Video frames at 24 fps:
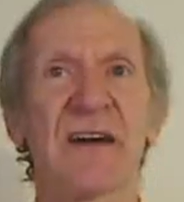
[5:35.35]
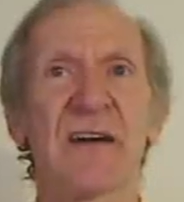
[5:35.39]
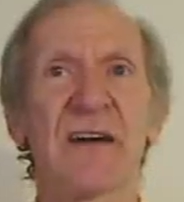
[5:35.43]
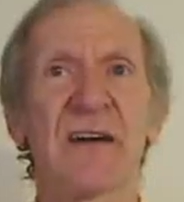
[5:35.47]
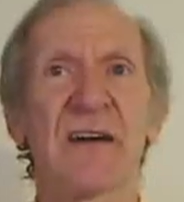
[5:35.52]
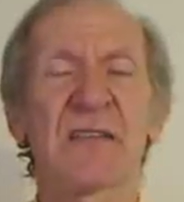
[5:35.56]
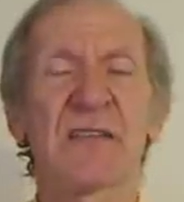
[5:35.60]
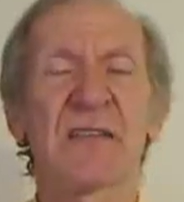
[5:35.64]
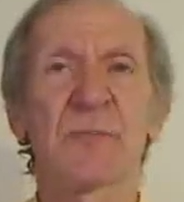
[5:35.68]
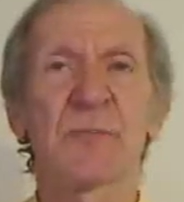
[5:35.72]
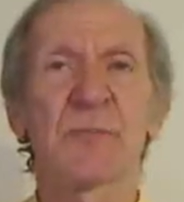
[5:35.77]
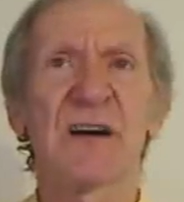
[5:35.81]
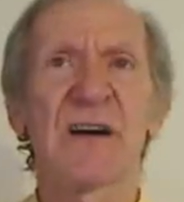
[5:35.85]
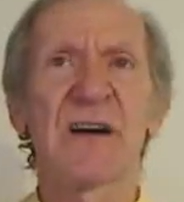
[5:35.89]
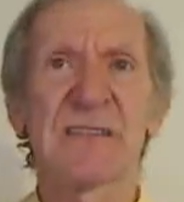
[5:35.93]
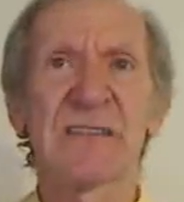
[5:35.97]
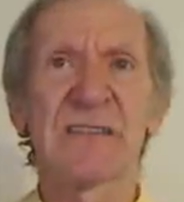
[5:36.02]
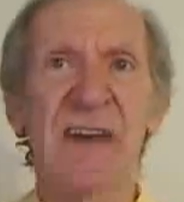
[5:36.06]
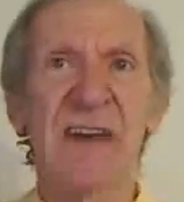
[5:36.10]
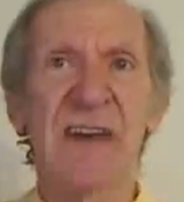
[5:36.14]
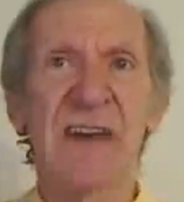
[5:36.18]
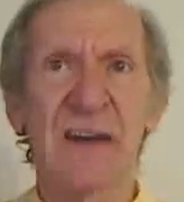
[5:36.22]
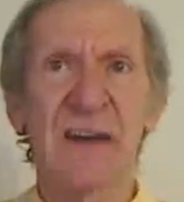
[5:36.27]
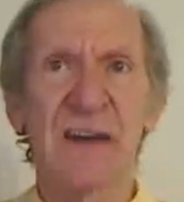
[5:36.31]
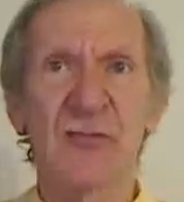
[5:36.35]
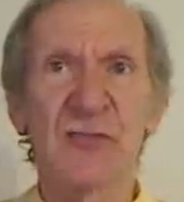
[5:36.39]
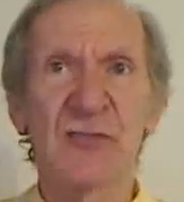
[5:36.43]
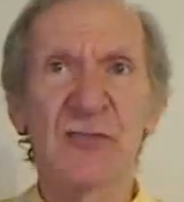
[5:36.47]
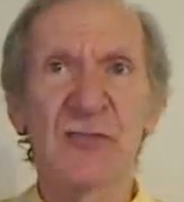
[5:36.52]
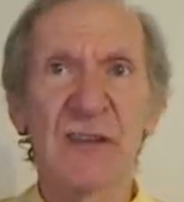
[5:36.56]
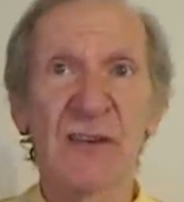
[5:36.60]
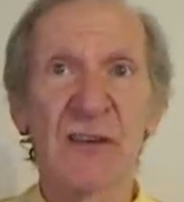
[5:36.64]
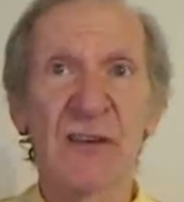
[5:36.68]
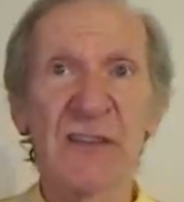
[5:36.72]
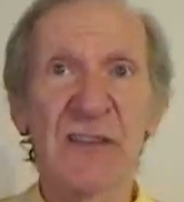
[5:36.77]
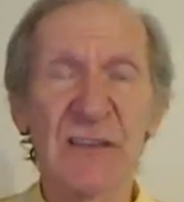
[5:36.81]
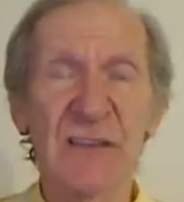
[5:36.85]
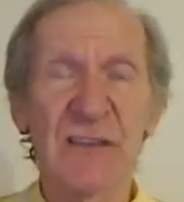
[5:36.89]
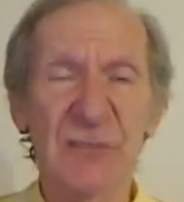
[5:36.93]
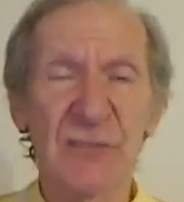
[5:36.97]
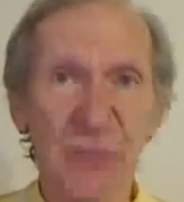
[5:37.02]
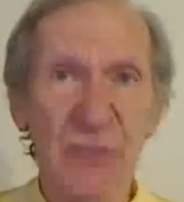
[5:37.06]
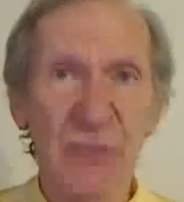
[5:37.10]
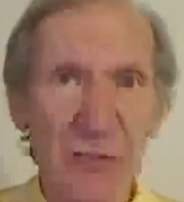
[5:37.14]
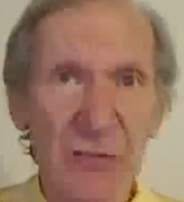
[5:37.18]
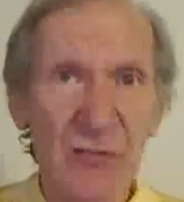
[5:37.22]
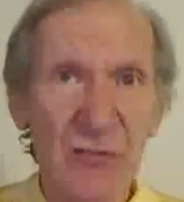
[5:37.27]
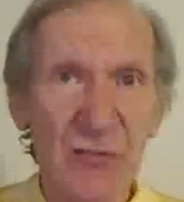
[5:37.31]
It's partly action at a
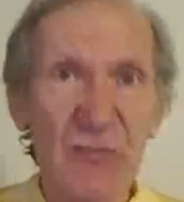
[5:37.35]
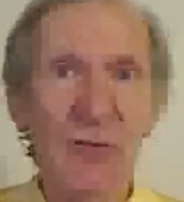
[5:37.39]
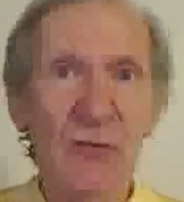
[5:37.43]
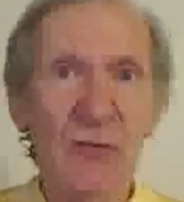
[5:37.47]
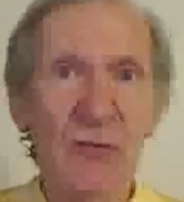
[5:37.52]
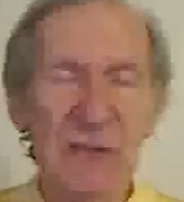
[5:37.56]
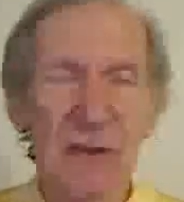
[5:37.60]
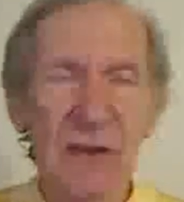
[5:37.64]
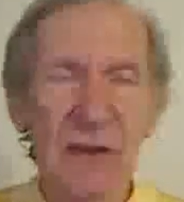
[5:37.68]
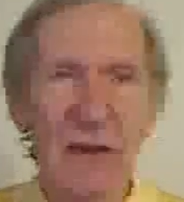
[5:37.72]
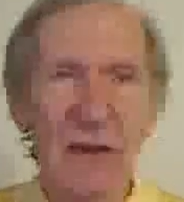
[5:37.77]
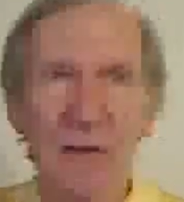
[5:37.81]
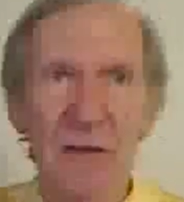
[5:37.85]
distance to